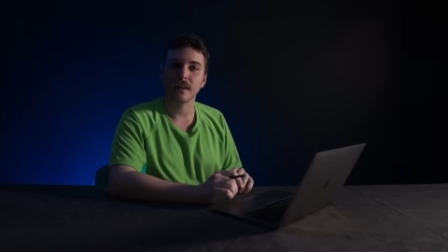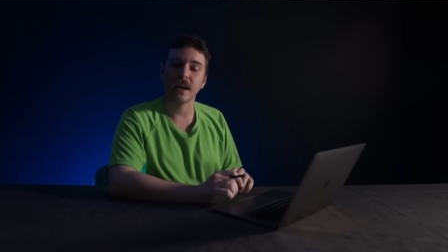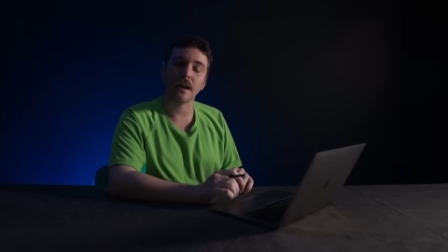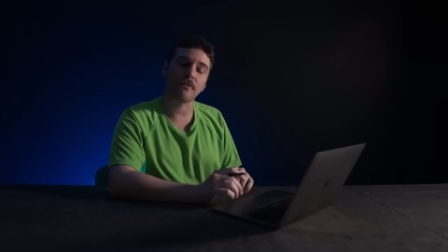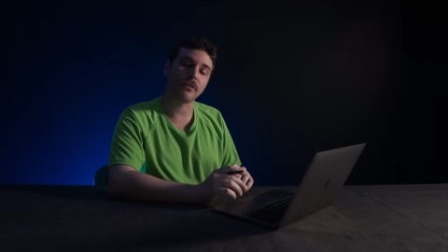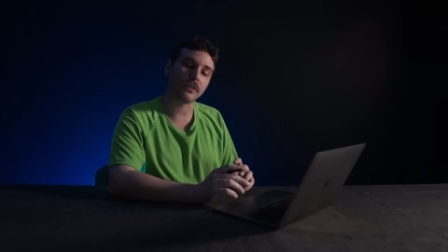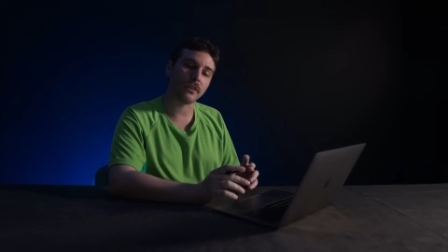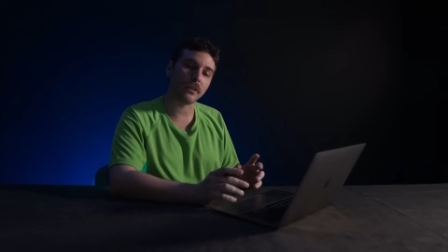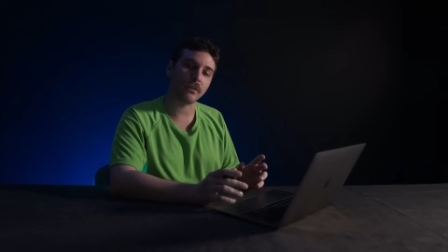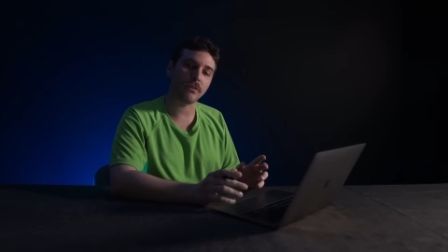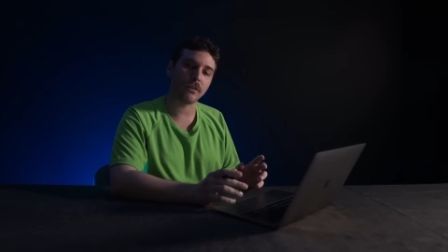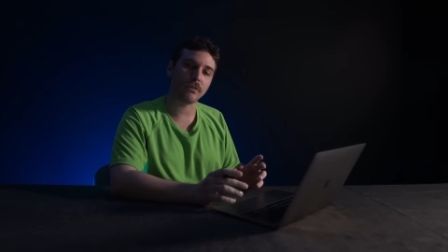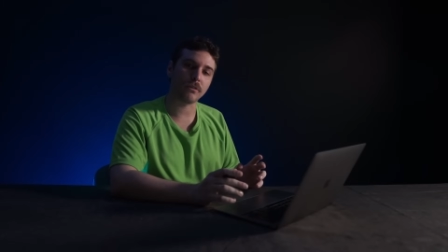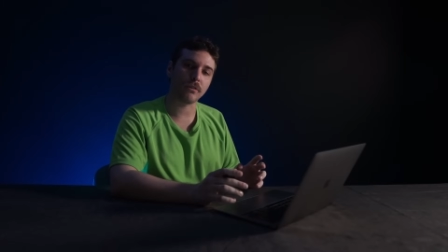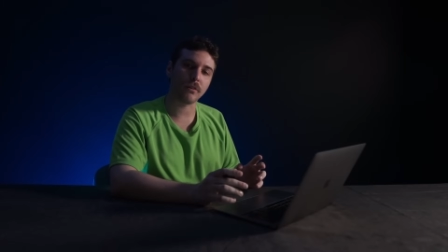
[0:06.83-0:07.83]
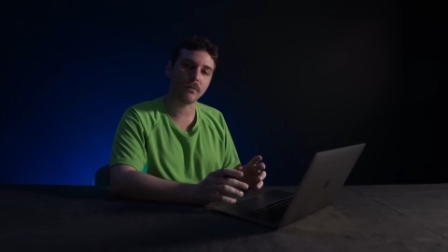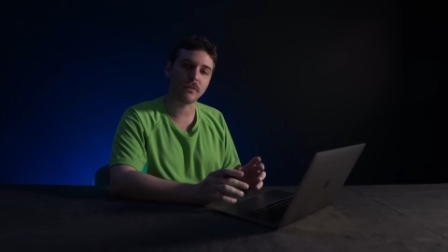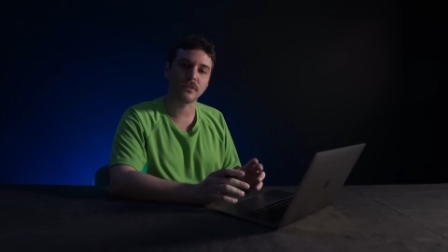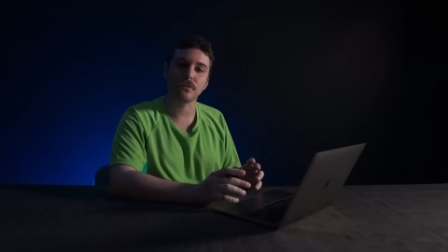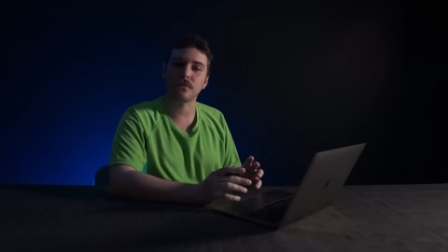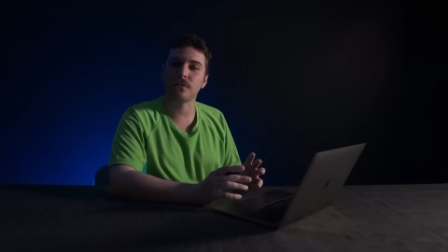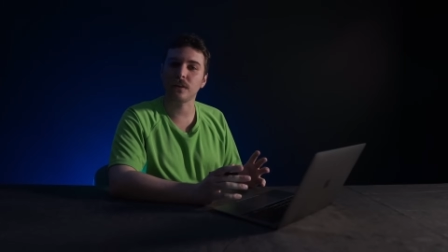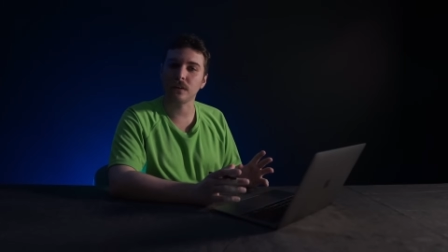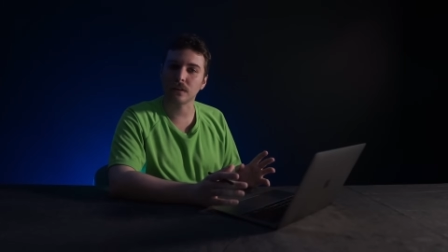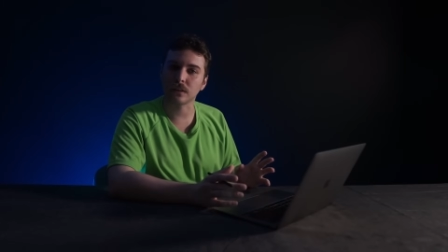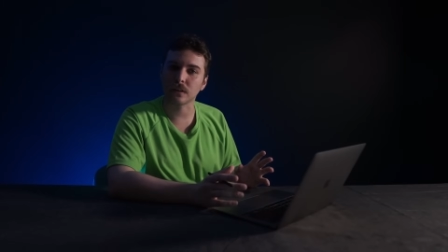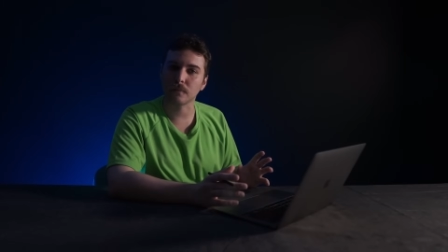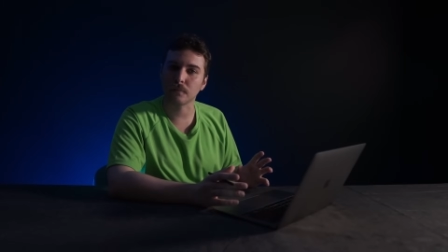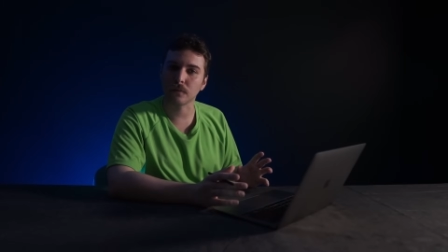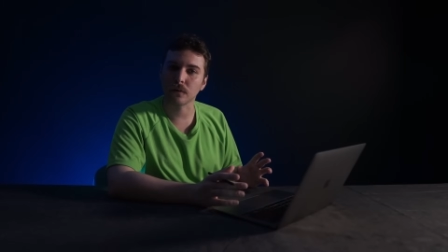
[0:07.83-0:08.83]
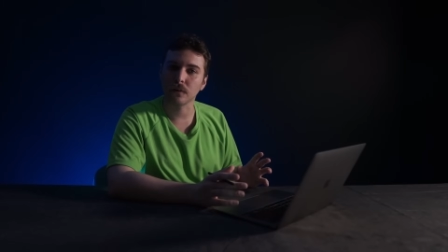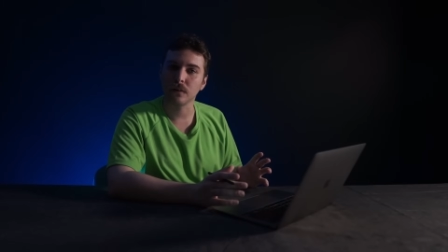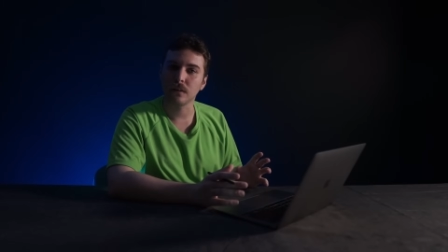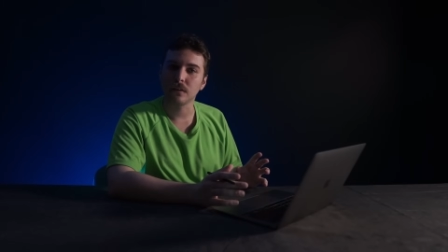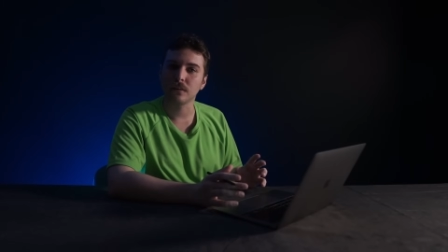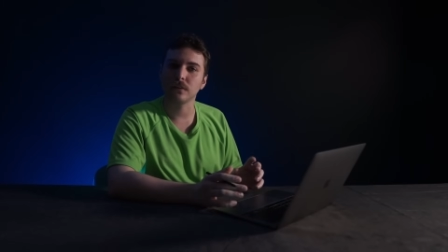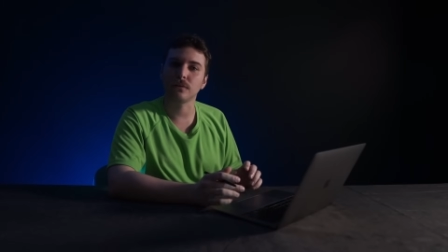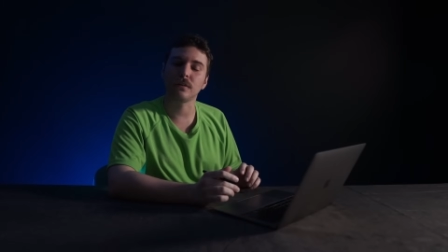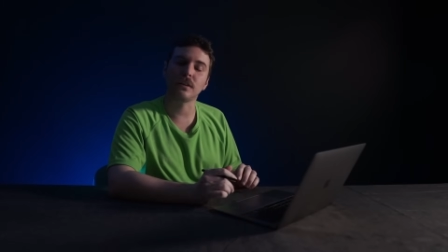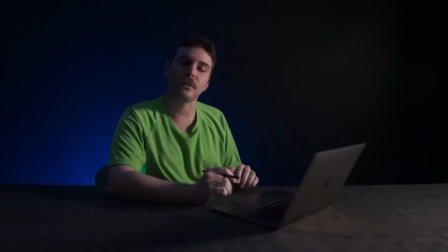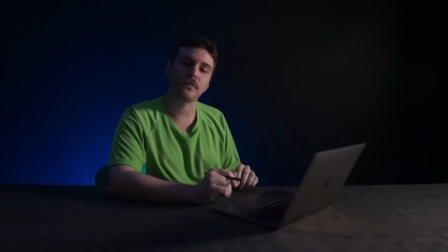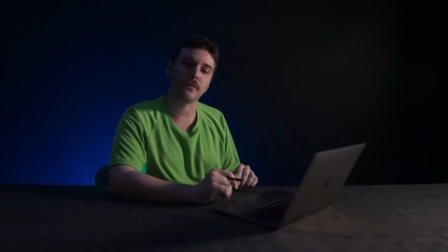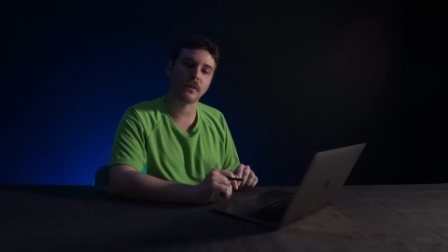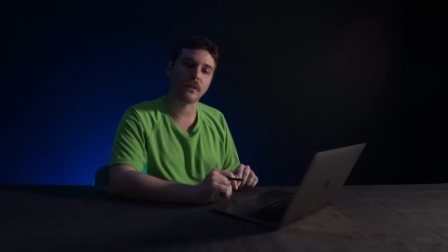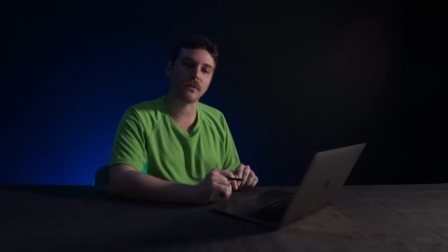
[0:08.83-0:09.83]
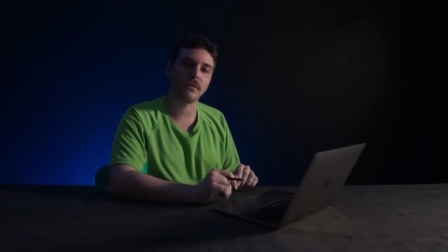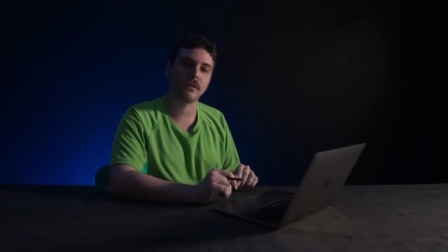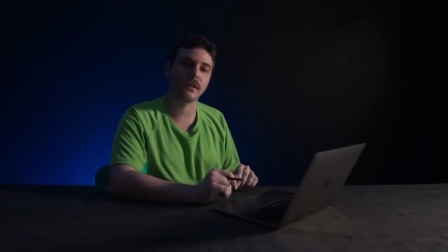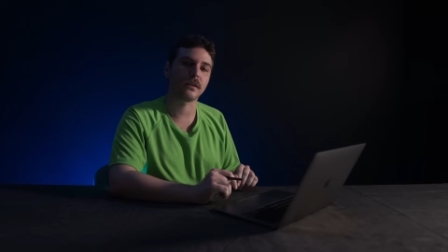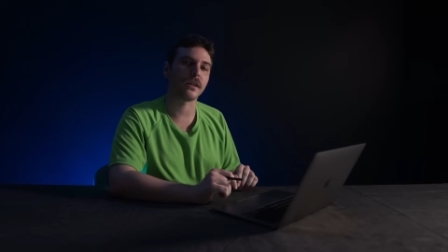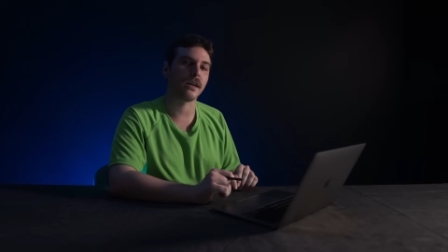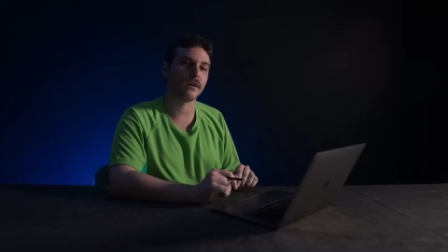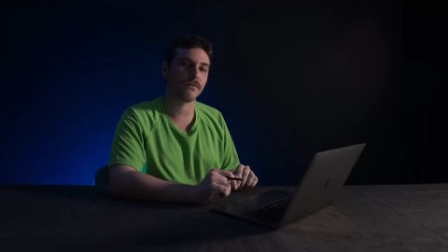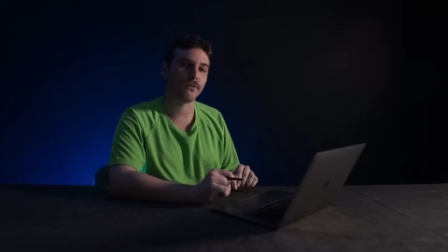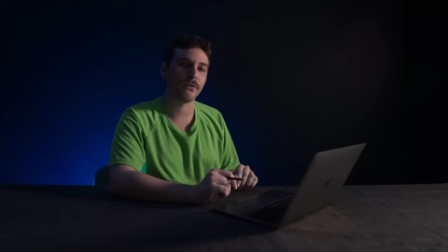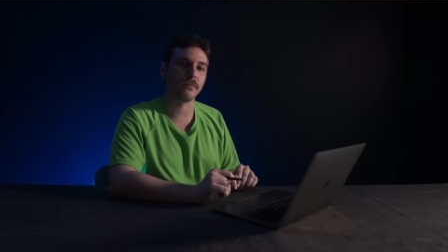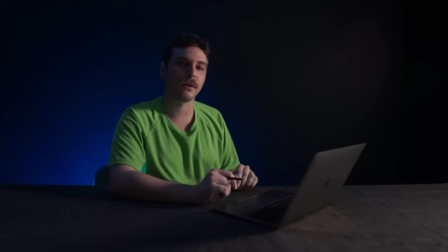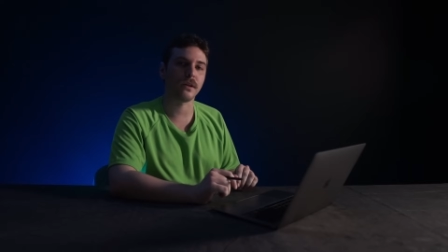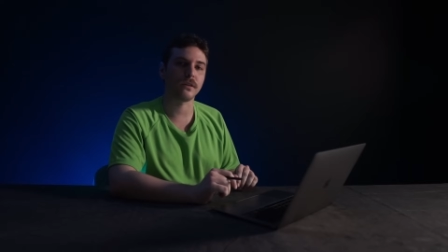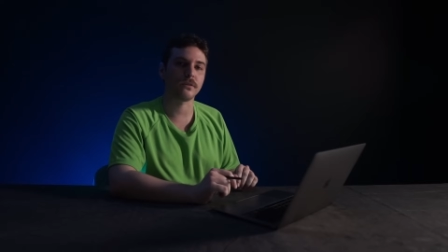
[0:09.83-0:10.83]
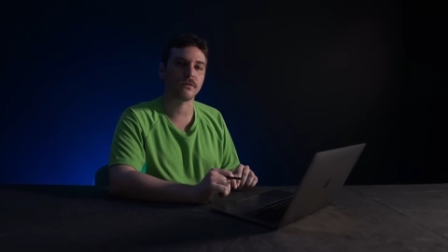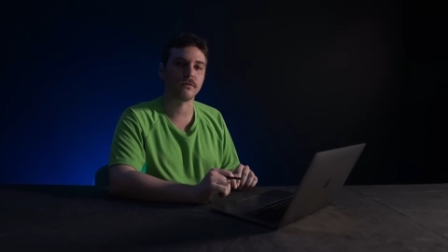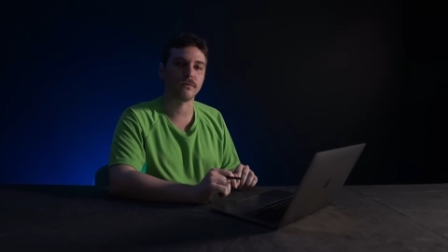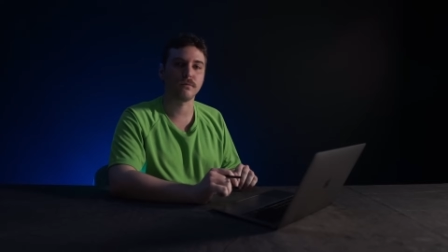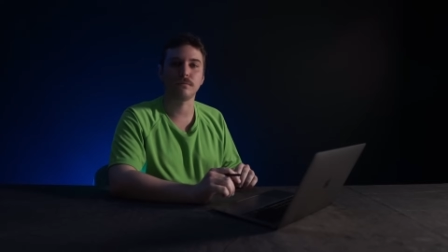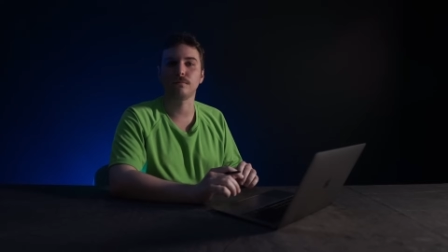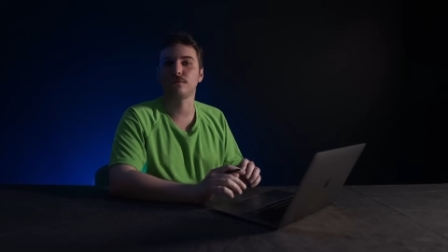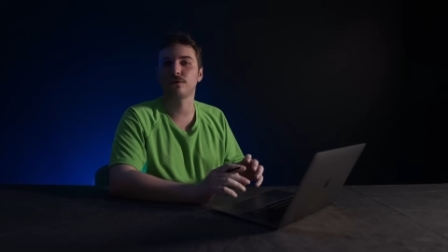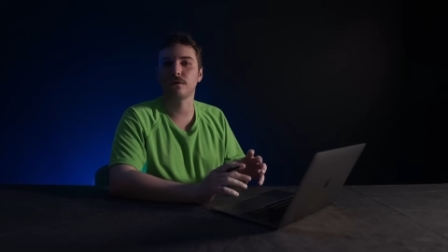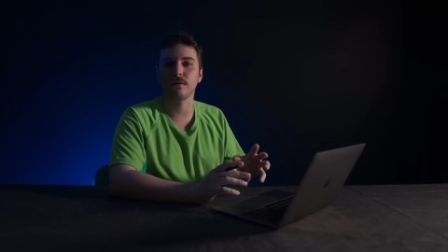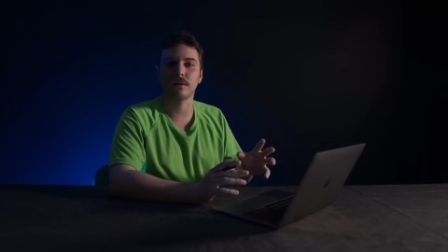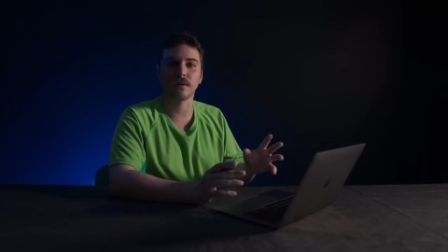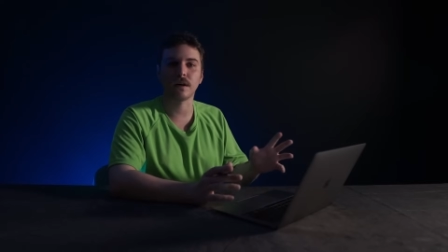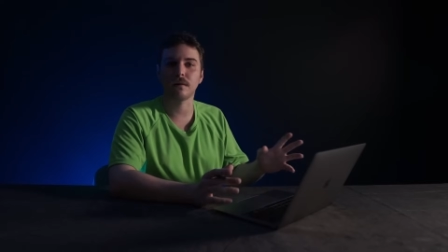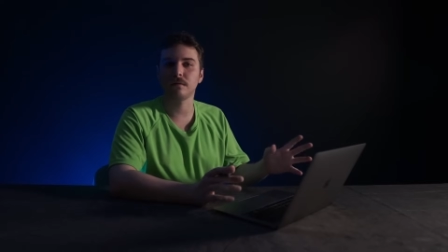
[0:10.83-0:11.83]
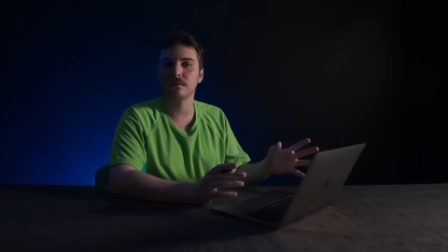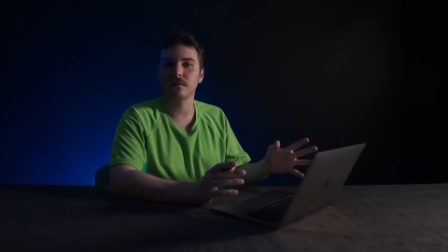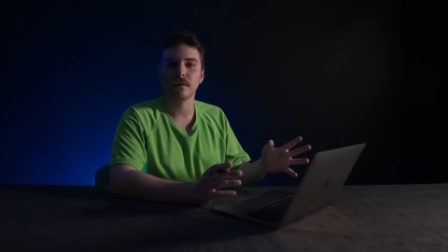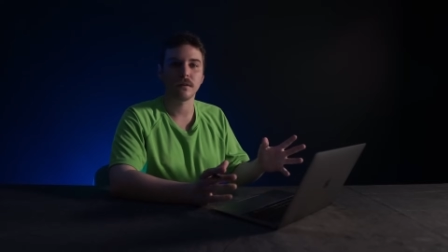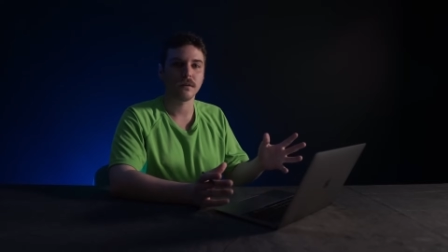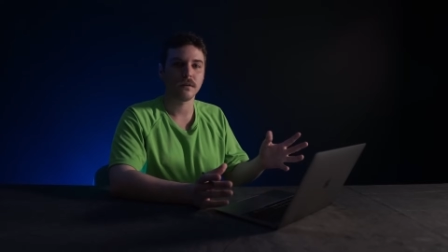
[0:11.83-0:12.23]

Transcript: Everything you need to know is really simple, so in this video I'll take a few minutes to show you around